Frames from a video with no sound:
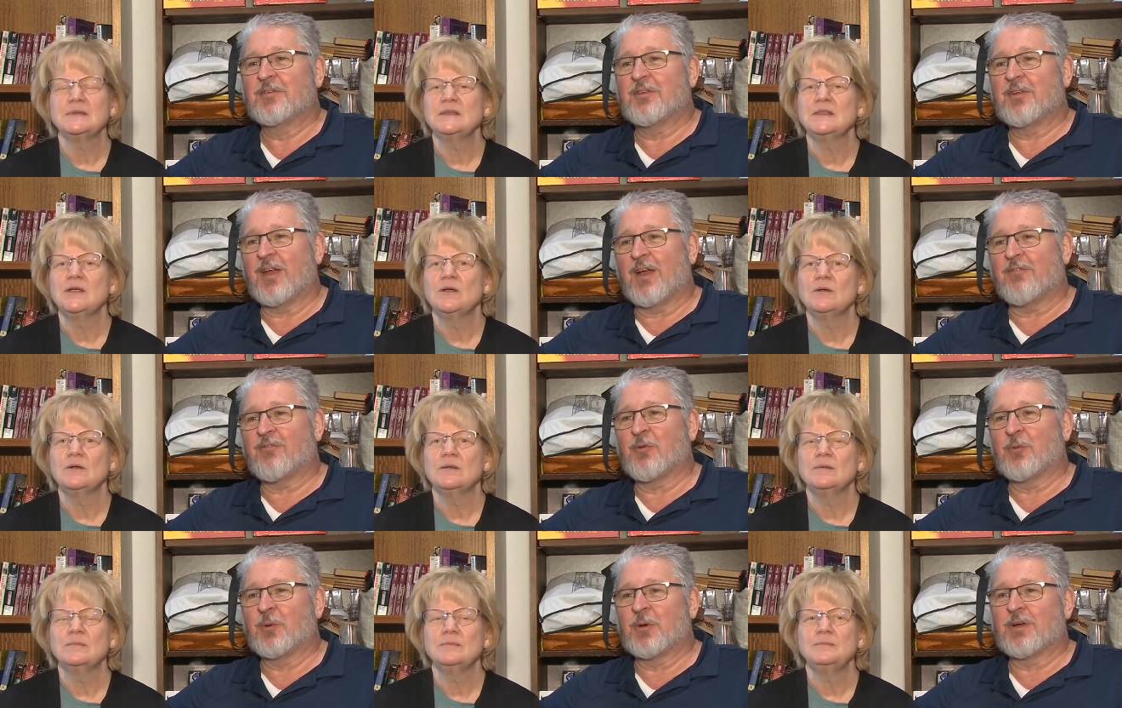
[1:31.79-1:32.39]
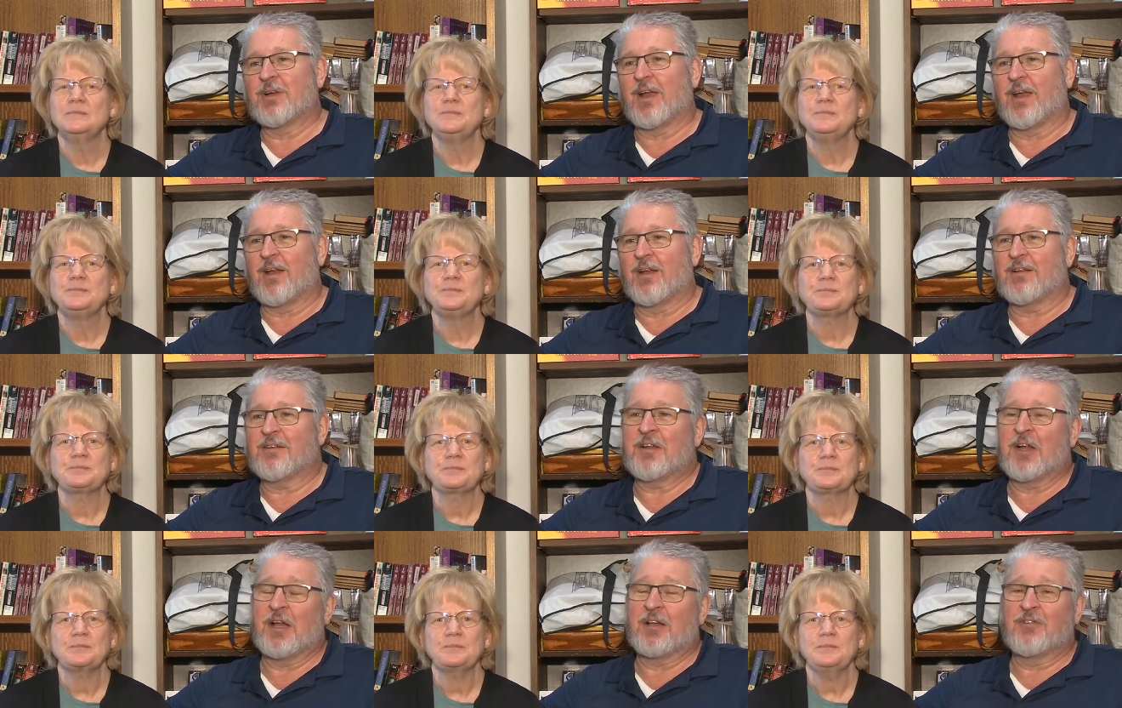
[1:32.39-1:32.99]
Speaker 1: You have to work at
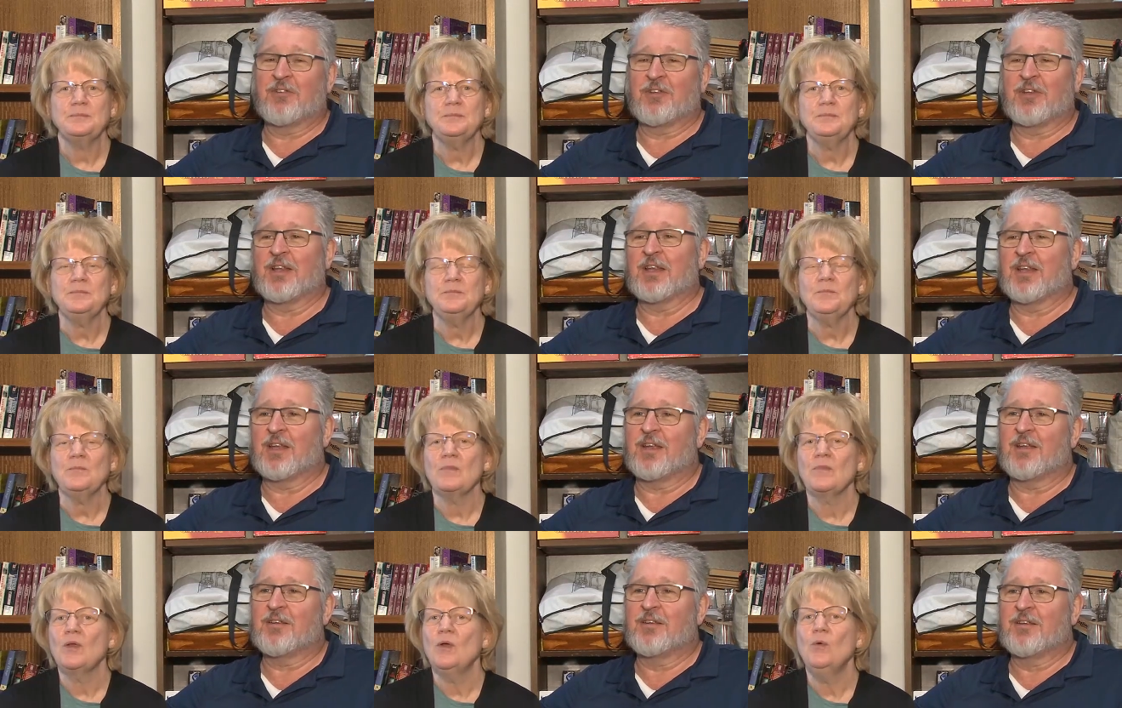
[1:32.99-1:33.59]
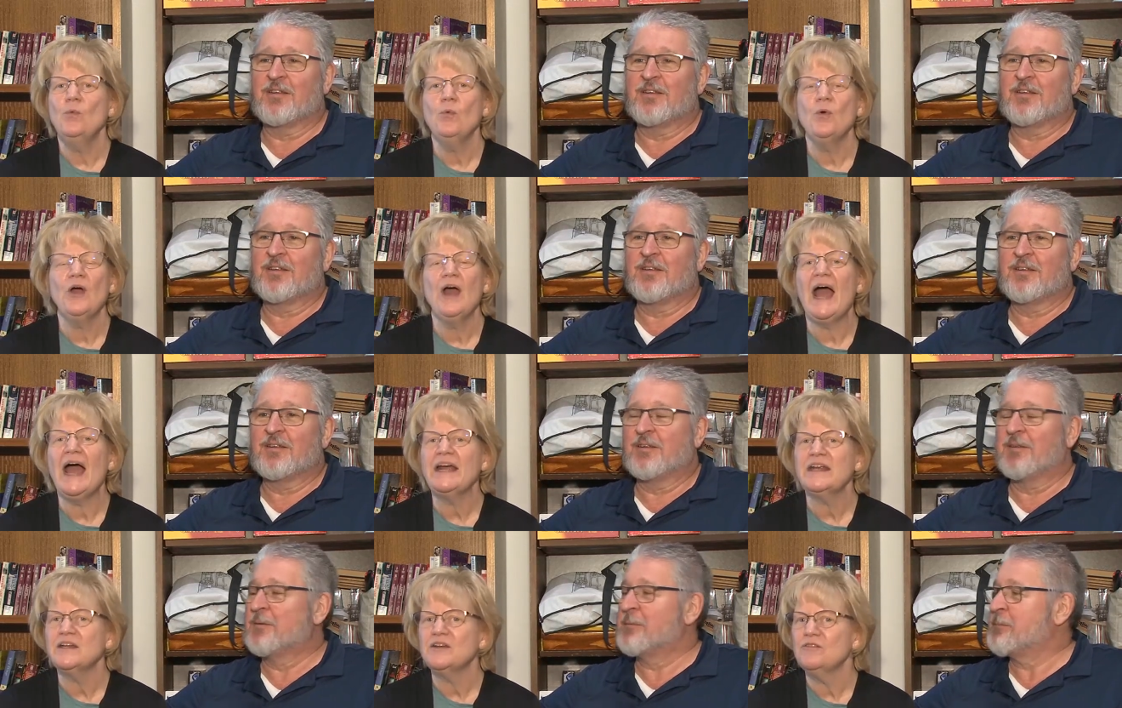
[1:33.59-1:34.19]
it constantly.
Speaker 2: We're
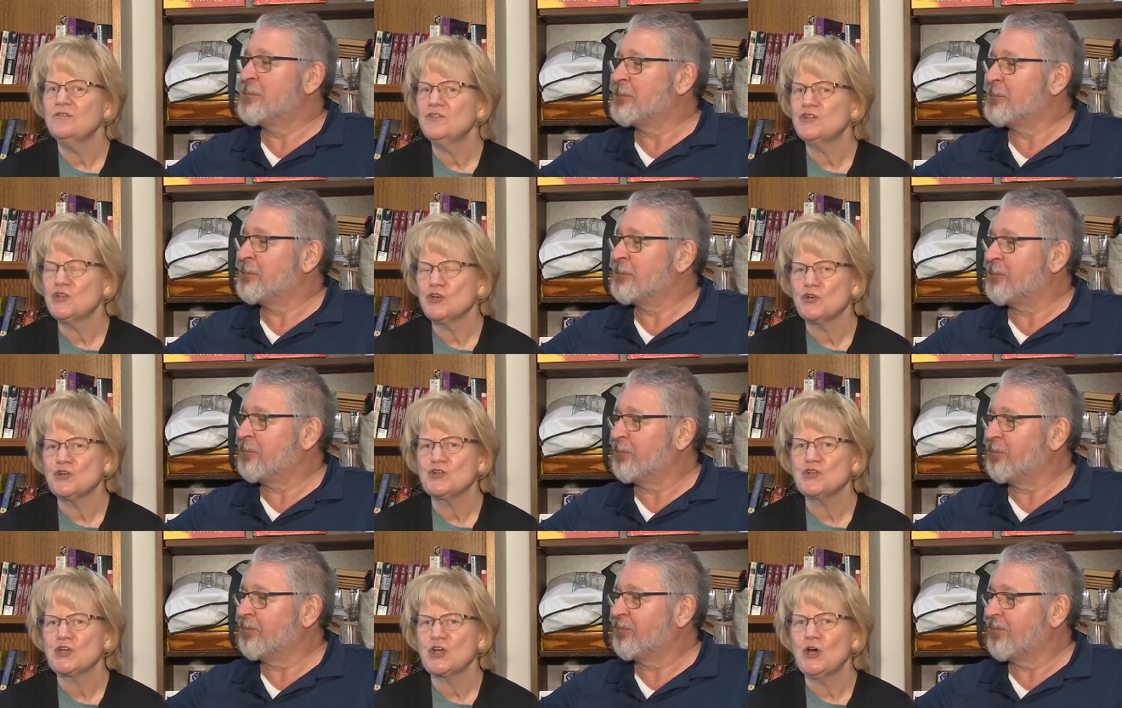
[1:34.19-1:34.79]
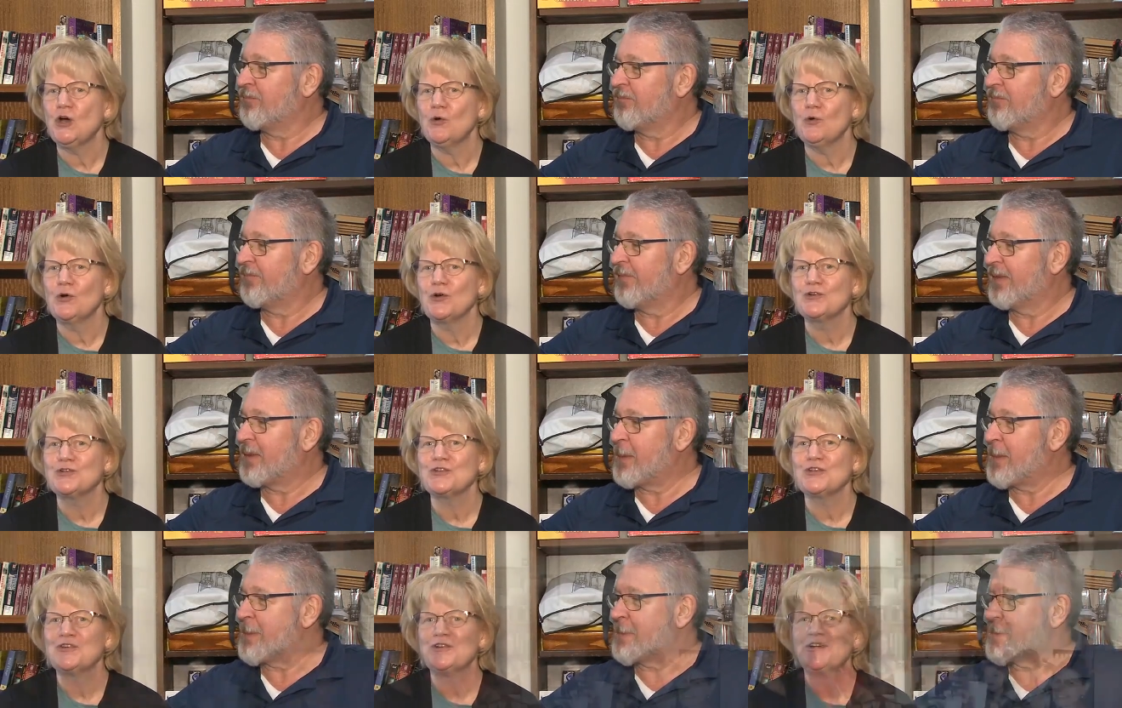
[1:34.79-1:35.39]
active churchgoers.